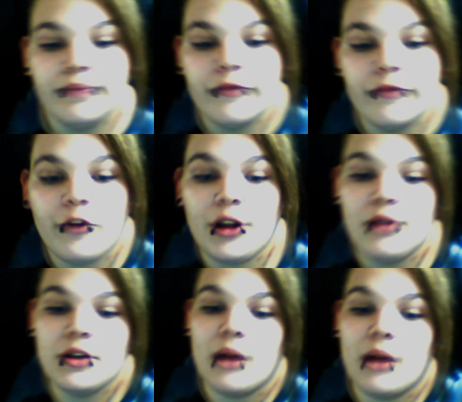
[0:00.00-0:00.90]
for
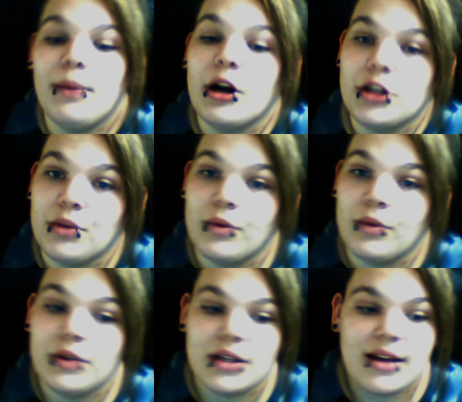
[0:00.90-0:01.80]
use on puncture
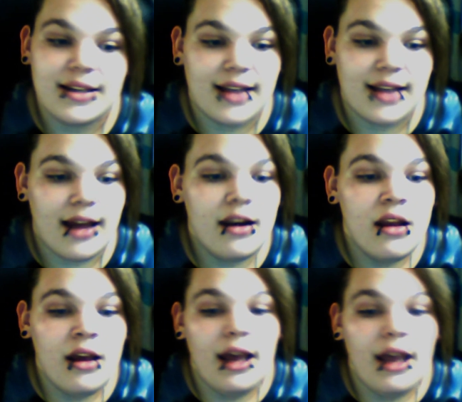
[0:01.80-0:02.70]
wounds, as I said,
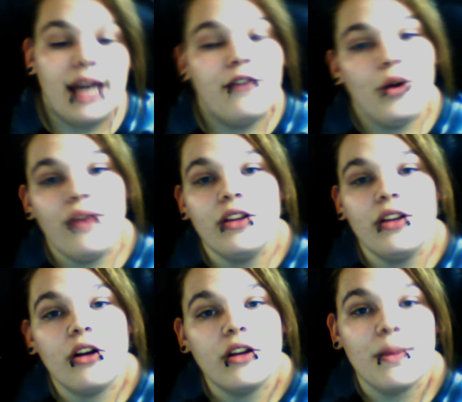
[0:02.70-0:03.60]
and if you even
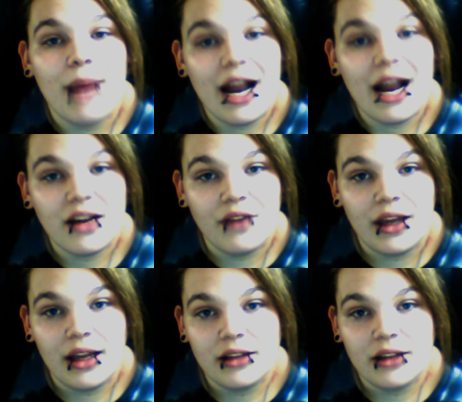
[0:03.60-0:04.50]
look on the back of
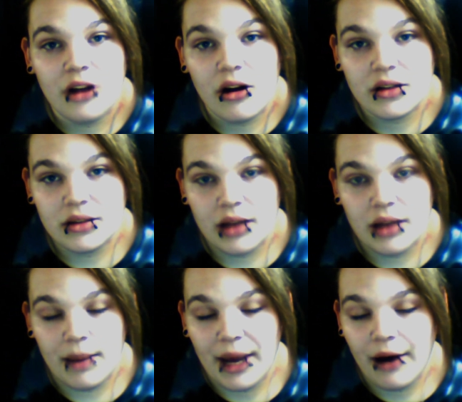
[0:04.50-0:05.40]
it, it talks
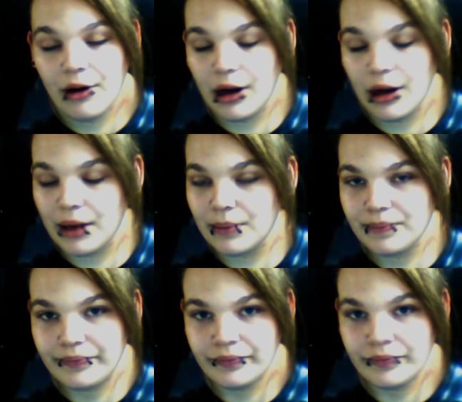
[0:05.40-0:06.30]
about
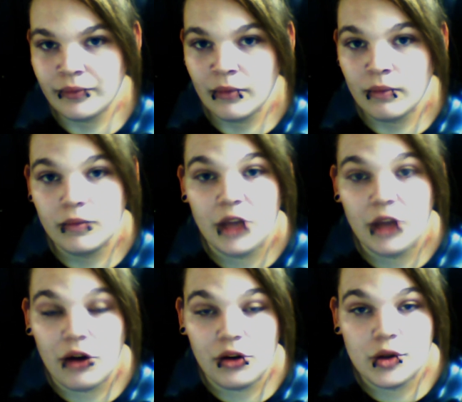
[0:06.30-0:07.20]

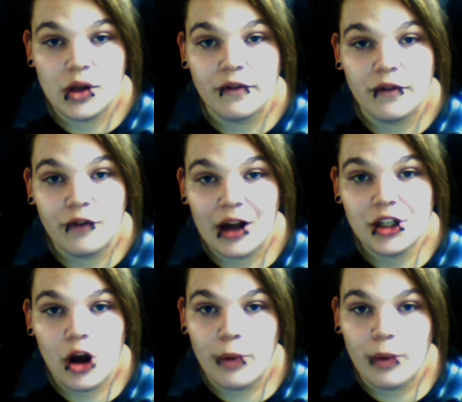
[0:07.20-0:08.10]
no use on fresh
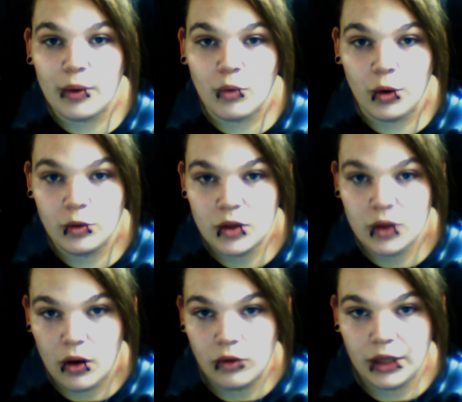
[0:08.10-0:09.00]
open wounds,
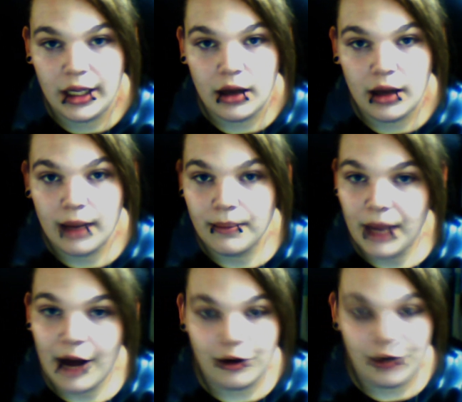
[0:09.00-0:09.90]
only
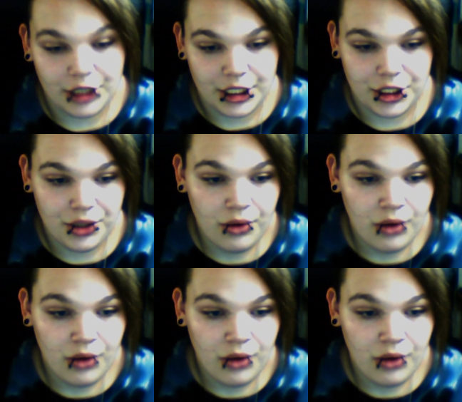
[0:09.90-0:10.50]
outer tissue.